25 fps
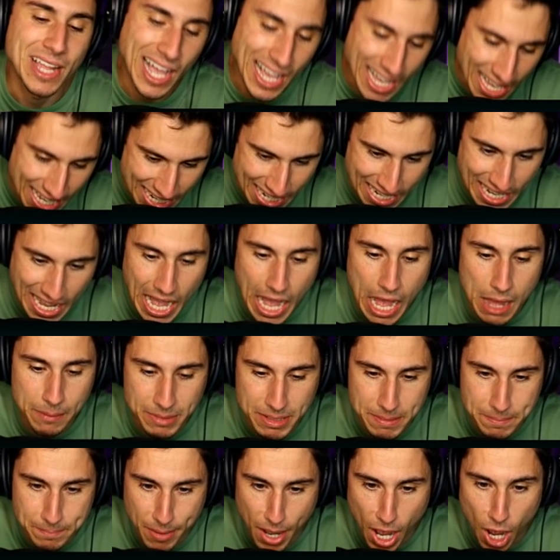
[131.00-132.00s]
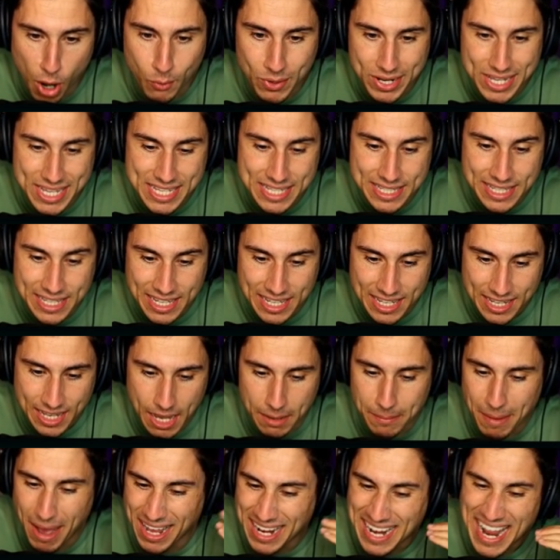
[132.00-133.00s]
I got a common Bowie.
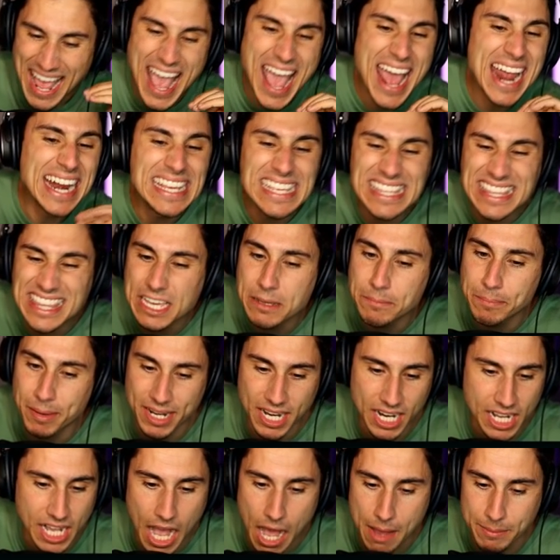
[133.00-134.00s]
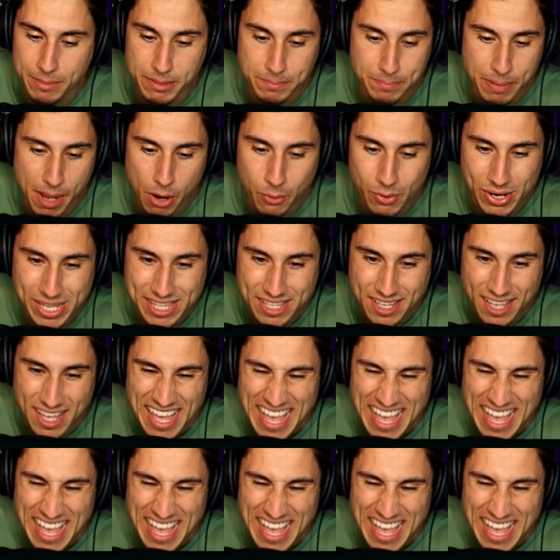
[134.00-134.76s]
Come on, anything but a common Bowie.